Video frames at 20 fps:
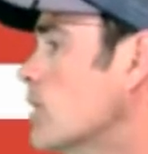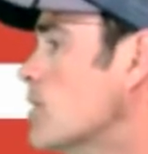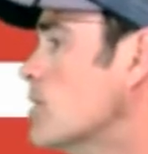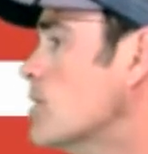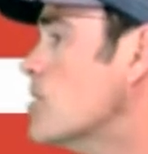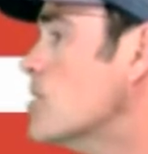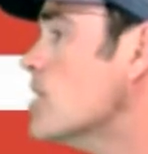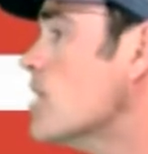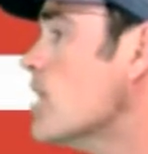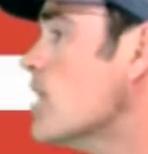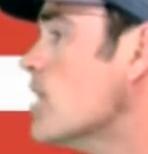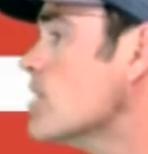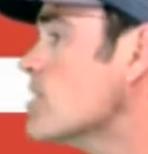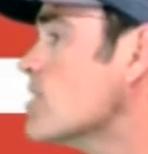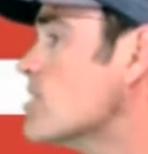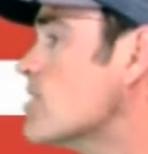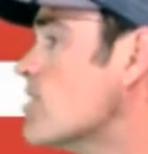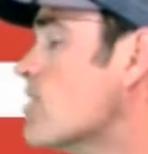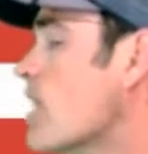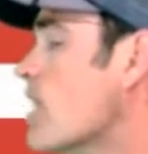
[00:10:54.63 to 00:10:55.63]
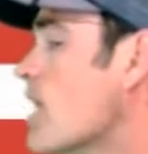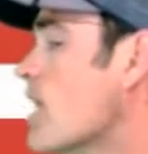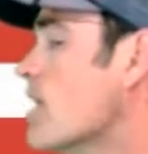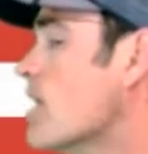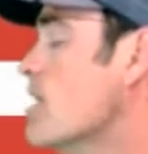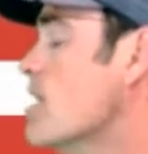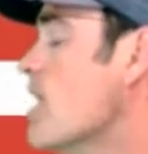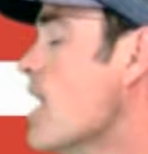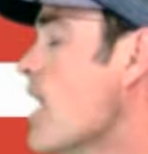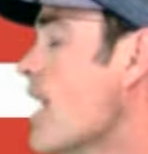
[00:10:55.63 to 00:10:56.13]
Just the
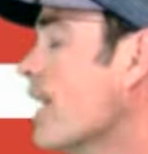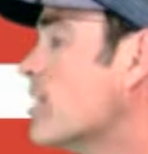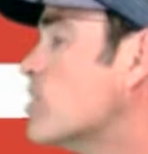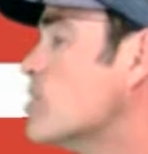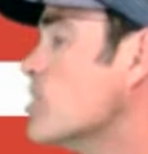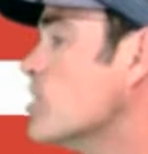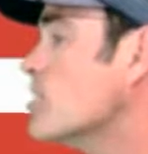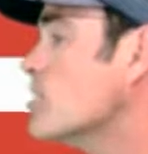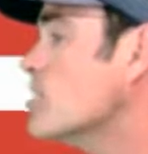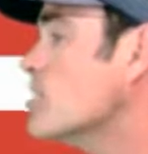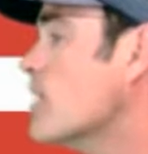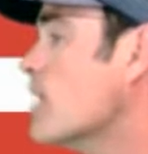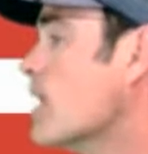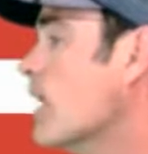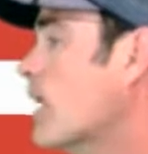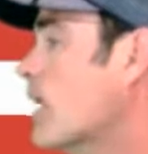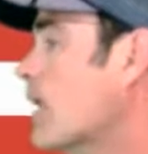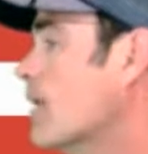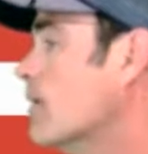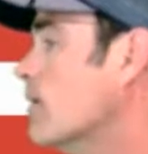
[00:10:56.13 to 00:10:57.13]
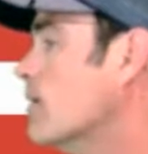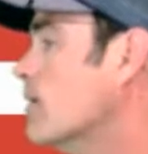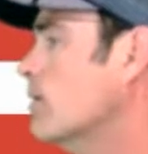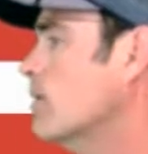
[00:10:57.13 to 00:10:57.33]
neck, just the head,